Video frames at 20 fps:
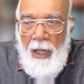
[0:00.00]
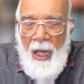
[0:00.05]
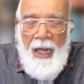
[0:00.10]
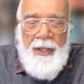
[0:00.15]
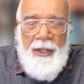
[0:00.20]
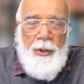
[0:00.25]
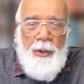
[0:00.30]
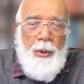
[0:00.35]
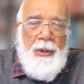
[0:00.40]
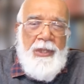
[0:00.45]

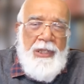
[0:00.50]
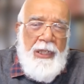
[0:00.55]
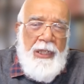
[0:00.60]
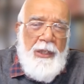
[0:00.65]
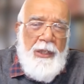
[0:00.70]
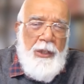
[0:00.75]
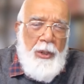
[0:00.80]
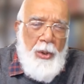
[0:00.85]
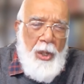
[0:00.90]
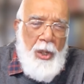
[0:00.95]
I don't
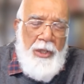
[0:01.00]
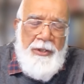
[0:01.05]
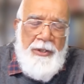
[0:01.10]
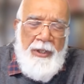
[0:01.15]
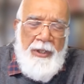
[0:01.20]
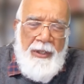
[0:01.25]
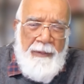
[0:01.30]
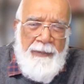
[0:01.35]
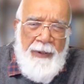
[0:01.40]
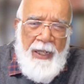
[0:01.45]
see the
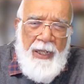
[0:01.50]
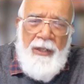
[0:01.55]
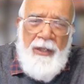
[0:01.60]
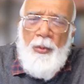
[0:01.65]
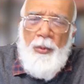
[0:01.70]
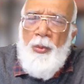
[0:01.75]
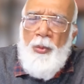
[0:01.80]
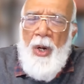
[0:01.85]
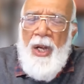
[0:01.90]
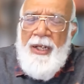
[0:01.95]
cause and
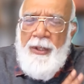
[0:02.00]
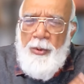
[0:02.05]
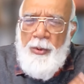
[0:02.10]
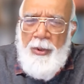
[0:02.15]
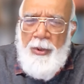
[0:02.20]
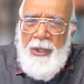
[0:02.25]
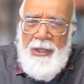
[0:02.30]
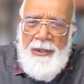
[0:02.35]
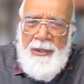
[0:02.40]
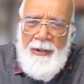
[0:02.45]
effect. Why
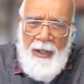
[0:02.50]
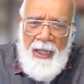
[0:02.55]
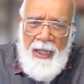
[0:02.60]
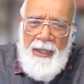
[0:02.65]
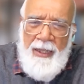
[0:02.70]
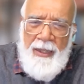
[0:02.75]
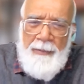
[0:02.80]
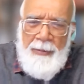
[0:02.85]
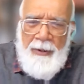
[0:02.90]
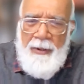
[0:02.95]
you
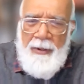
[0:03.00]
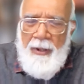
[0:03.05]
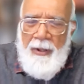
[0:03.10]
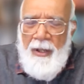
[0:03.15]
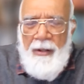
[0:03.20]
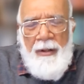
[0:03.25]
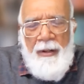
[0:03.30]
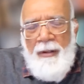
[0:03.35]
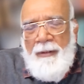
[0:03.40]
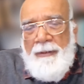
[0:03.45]
dislike a
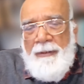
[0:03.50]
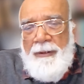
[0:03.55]
girl?